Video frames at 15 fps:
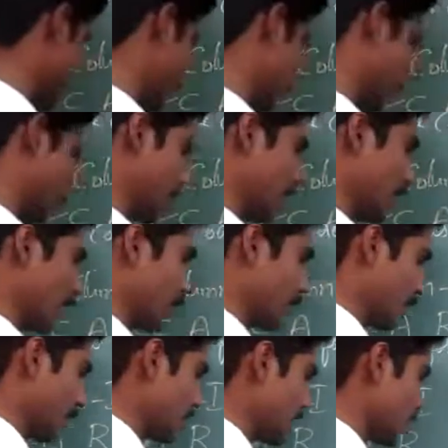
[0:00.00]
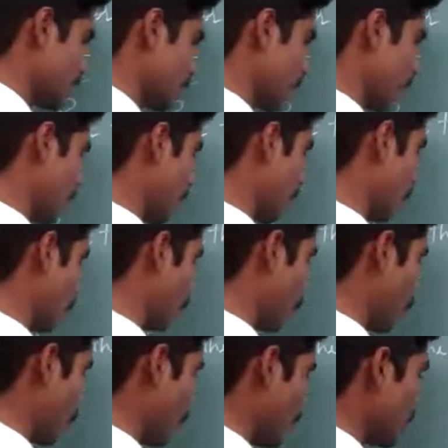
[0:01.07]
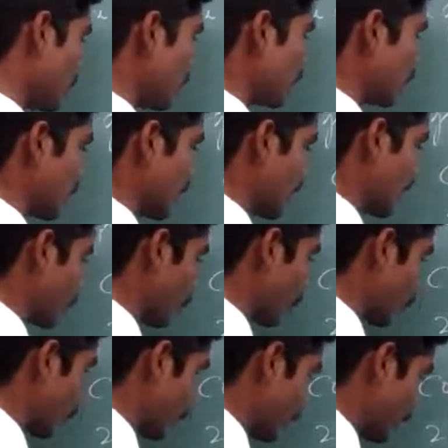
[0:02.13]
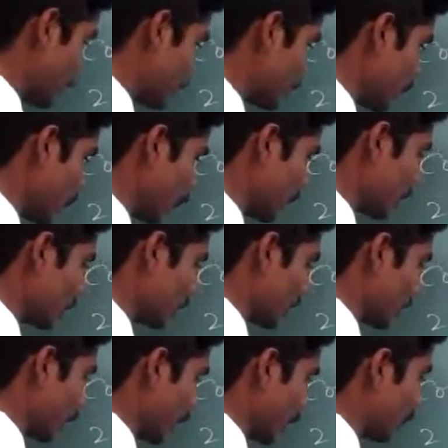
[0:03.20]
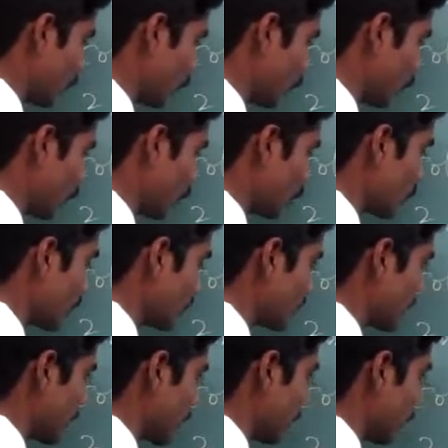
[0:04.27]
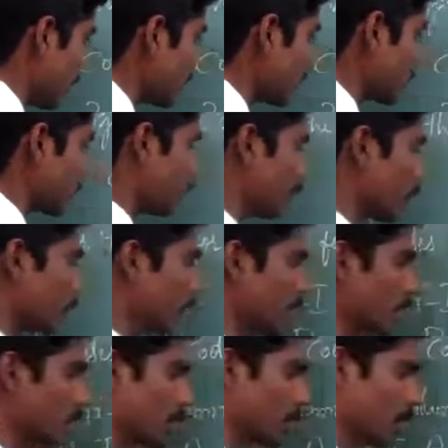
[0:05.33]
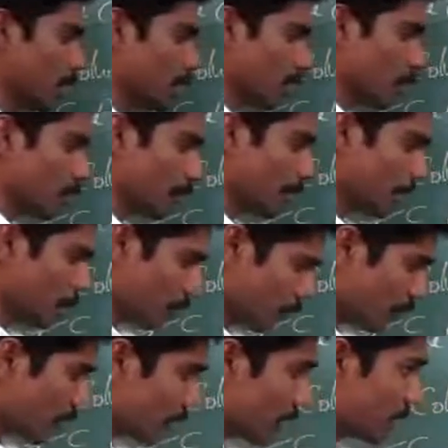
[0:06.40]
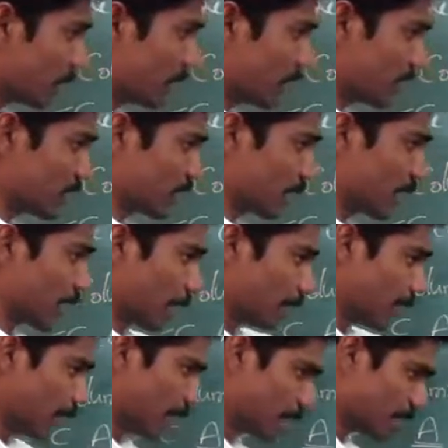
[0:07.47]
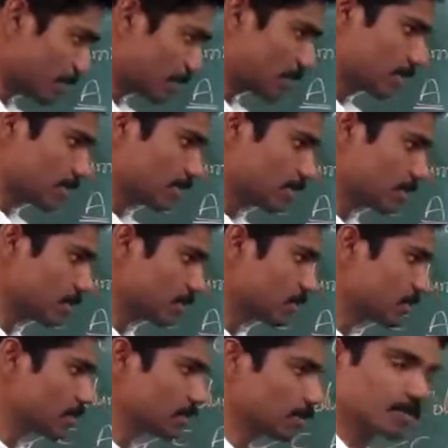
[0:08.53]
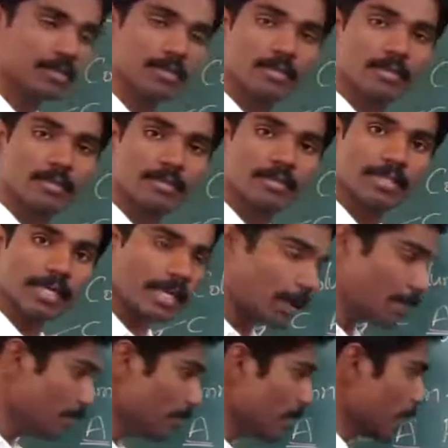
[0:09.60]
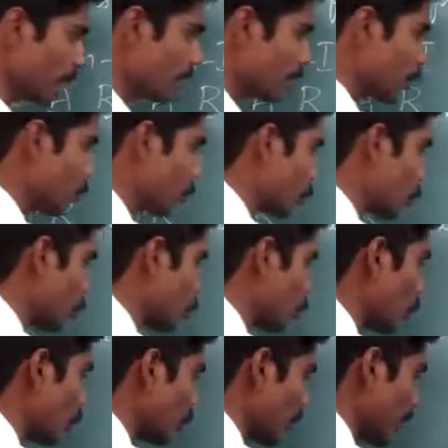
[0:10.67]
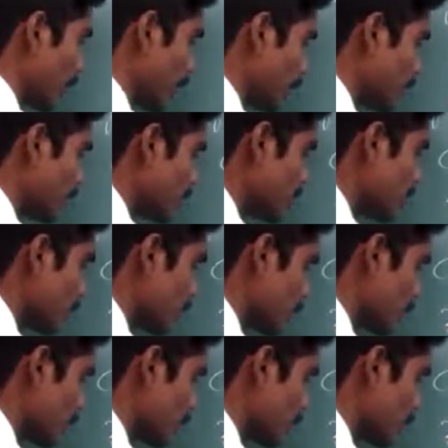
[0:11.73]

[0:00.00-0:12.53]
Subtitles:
for TAM it is 4132. It is 4132. I will look for these three numbers. When you look in these three numbers, the number 2 is